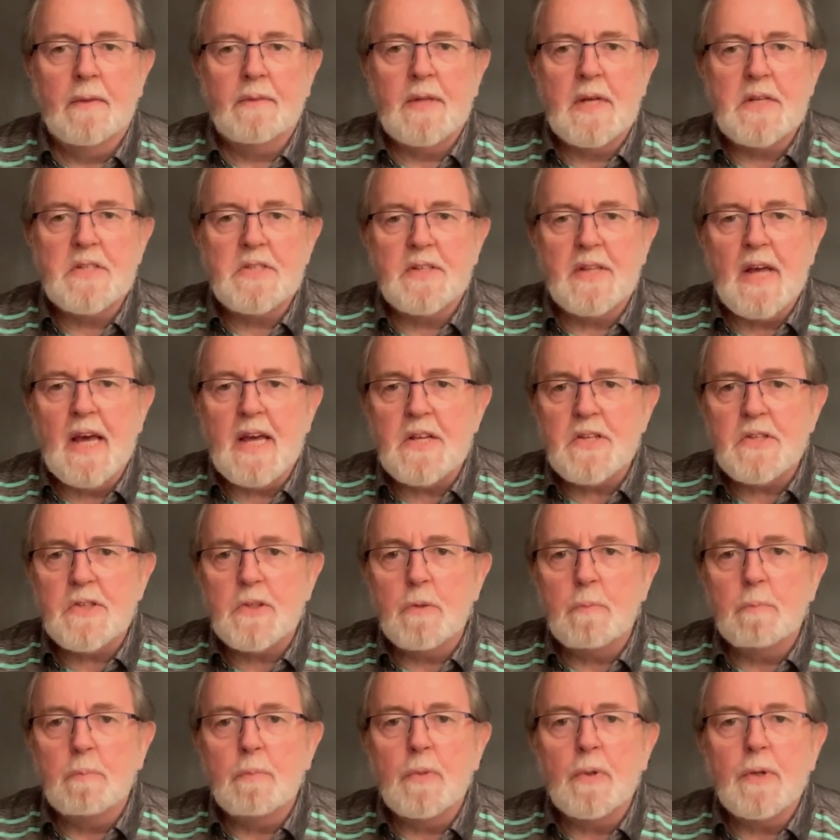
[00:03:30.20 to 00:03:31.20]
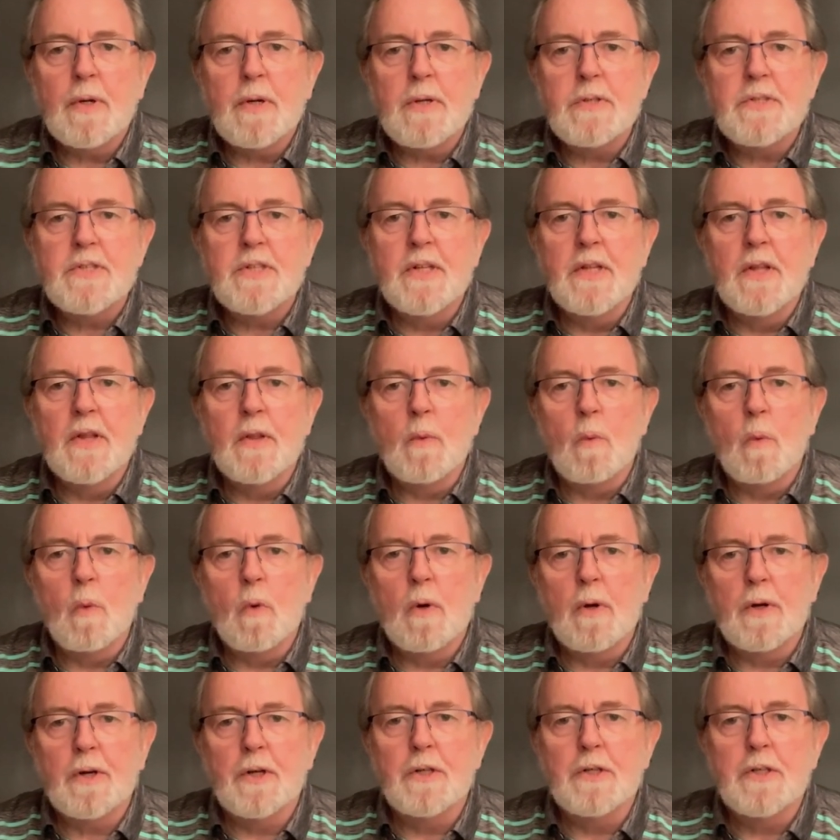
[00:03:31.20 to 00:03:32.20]
They stay submerged in the
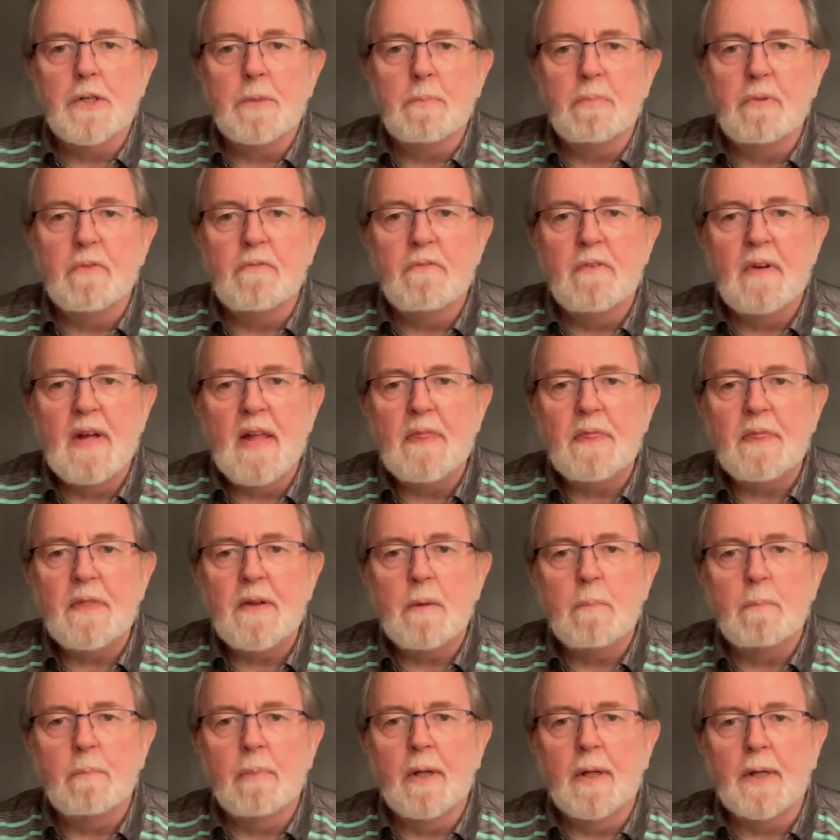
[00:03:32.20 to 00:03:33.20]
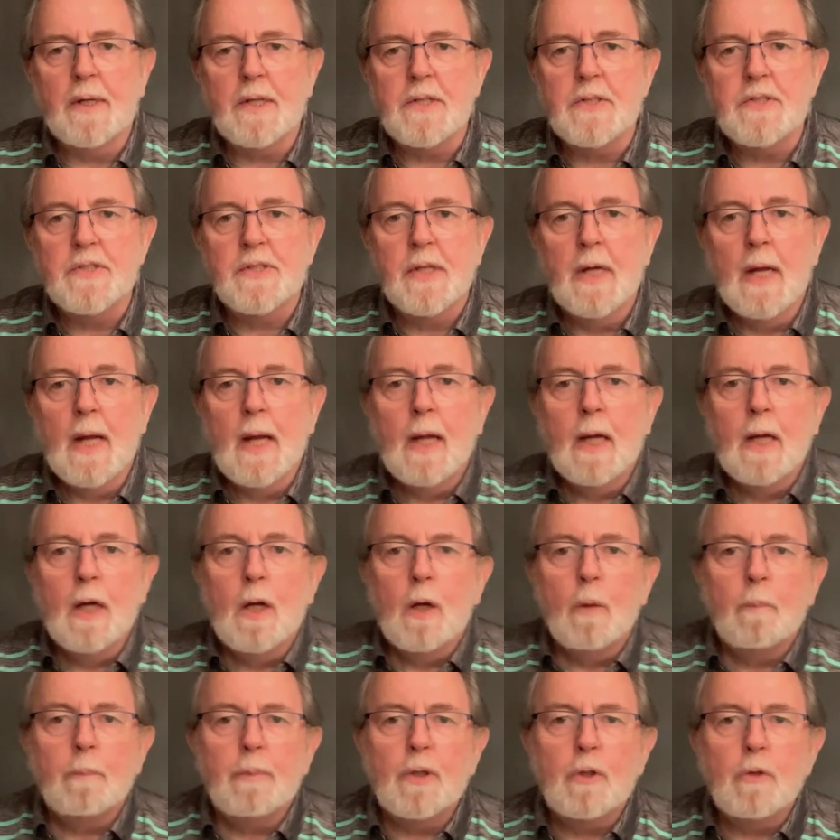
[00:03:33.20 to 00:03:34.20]
water to prevent their bodies
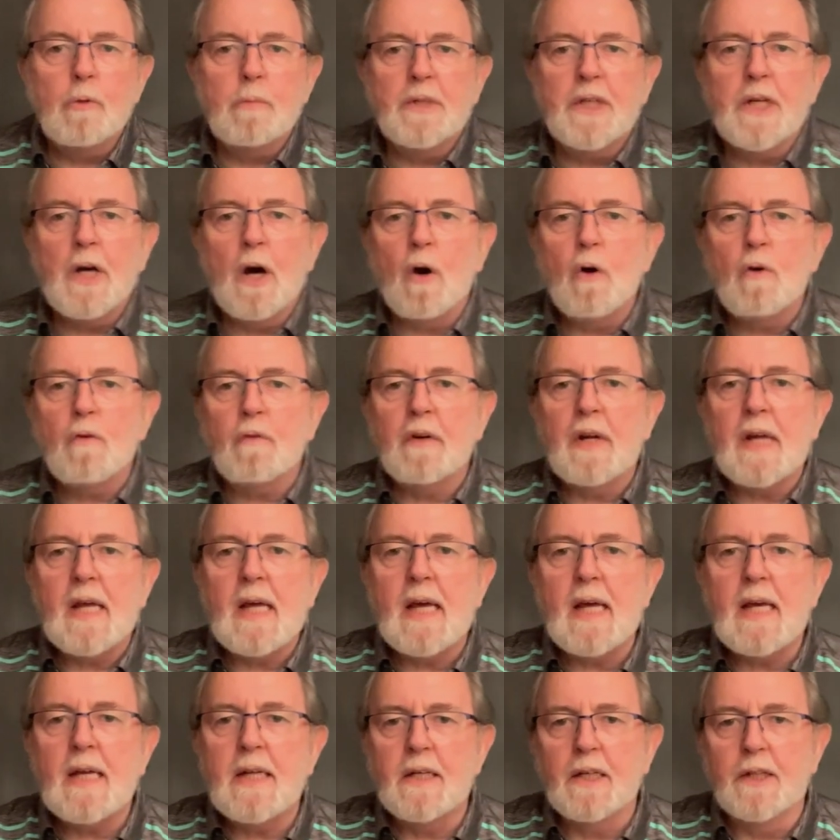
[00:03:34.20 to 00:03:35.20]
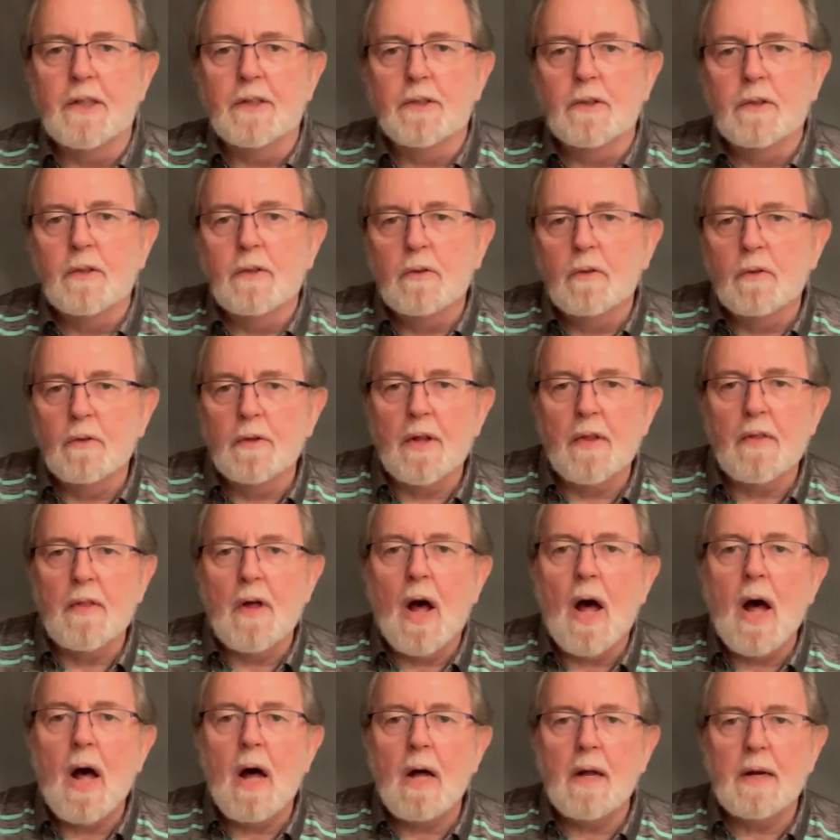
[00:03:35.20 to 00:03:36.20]
becoming overheated under the
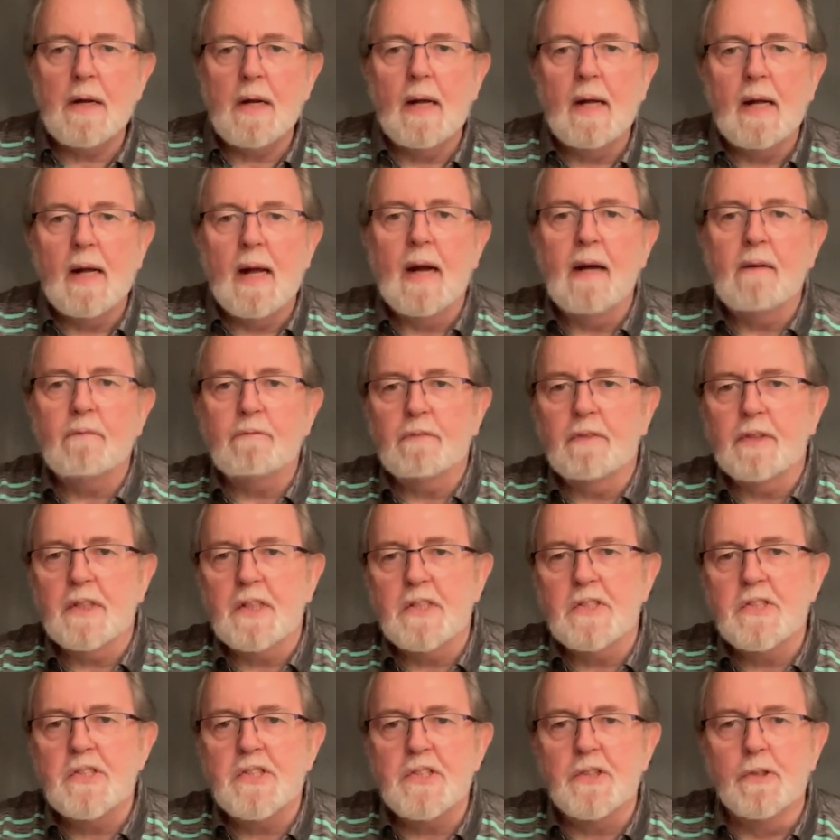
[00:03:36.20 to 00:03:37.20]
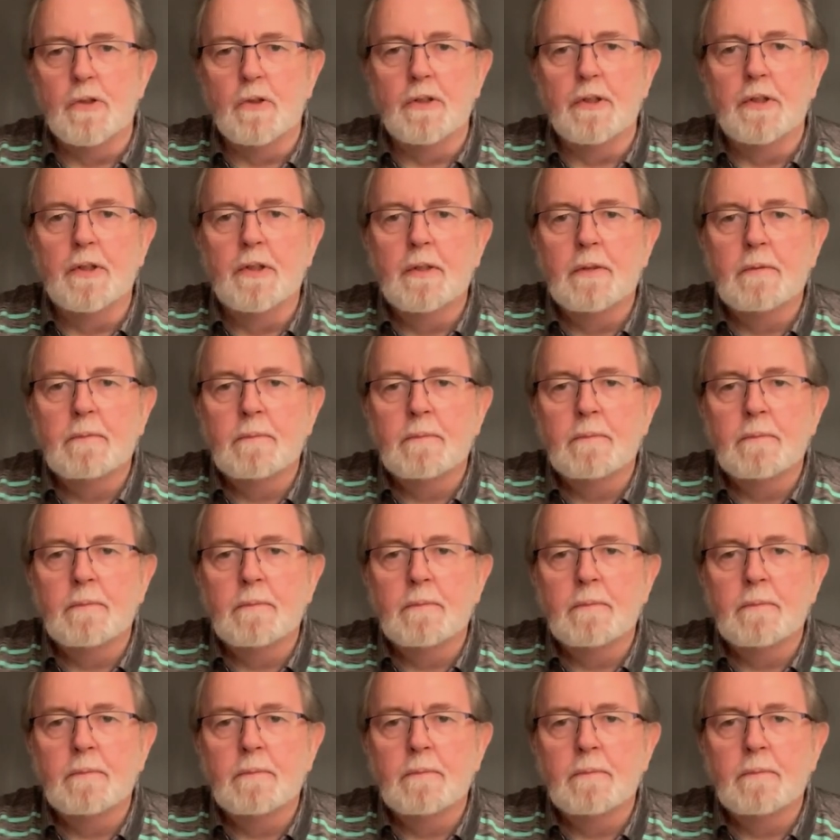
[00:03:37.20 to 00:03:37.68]
hot African sun.